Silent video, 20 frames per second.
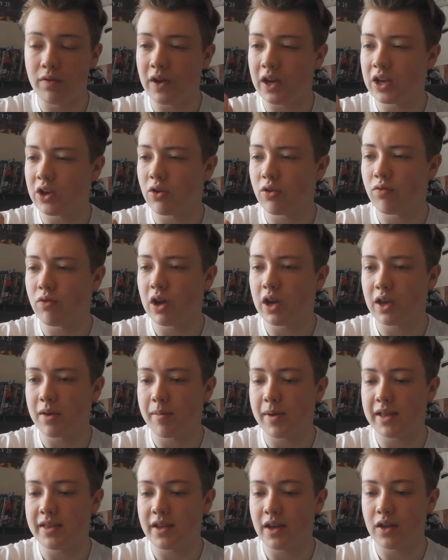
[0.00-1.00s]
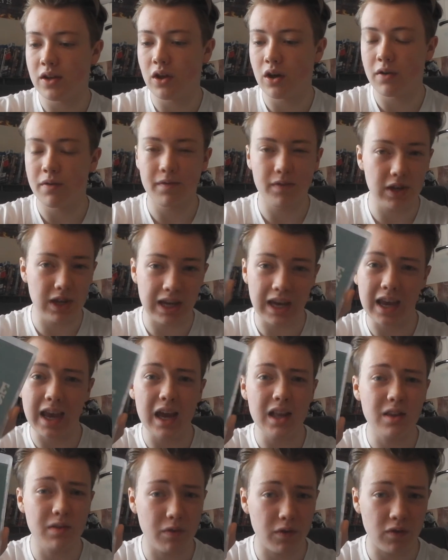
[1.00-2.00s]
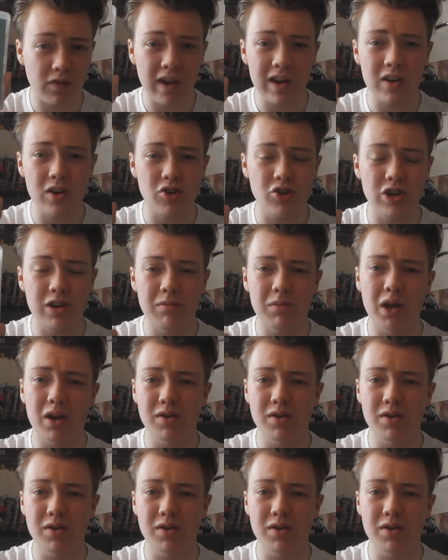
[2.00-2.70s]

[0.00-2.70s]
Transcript: I couldn't recommend it enough, and you can get it for very cheap now,